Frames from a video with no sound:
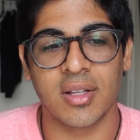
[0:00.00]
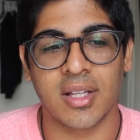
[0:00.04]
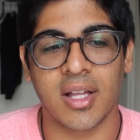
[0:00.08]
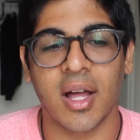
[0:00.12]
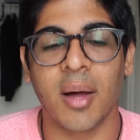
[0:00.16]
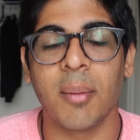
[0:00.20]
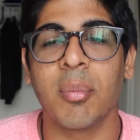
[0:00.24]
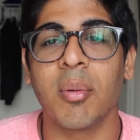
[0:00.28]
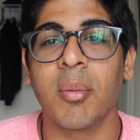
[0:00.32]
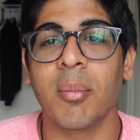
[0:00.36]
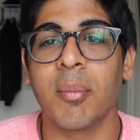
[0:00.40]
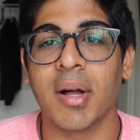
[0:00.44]

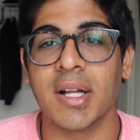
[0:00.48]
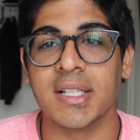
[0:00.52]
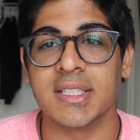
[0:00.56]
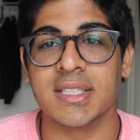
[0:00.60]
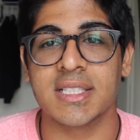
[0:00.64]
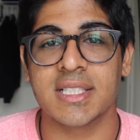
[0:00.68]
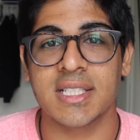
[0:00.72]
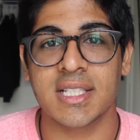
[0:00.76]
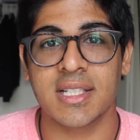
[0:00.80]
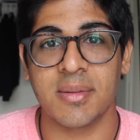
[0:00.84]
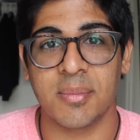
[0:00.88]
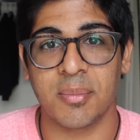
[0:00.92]
couple
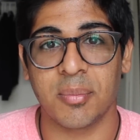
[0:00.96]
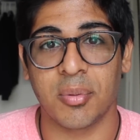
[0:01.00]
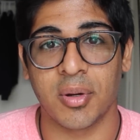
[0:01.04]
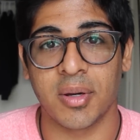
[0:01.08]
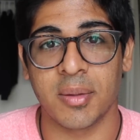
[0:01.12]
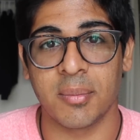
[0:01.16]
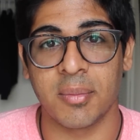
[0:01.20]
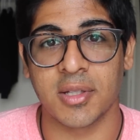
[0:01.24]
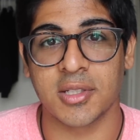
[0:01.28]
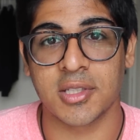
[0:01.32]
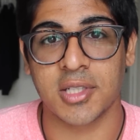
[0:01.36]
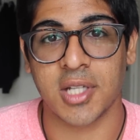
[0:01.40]
months
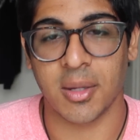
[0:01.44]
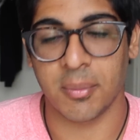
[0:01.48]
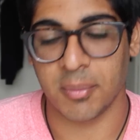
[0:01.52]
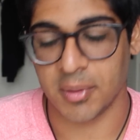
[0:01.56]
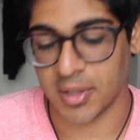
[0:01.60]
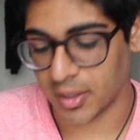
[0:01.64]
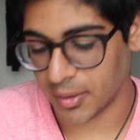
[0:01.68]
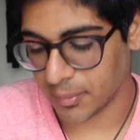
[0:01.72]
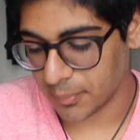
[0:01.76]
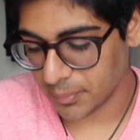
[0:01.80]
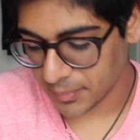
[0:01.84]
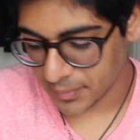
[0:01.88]
pretty much
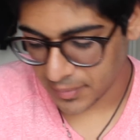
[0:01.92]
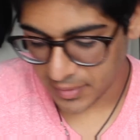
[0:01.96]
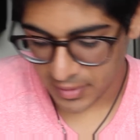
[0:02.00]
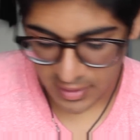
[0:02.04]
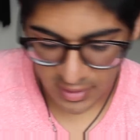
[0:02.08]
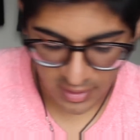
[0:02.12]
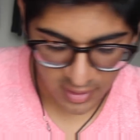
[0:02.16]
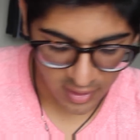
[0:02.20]
coming up.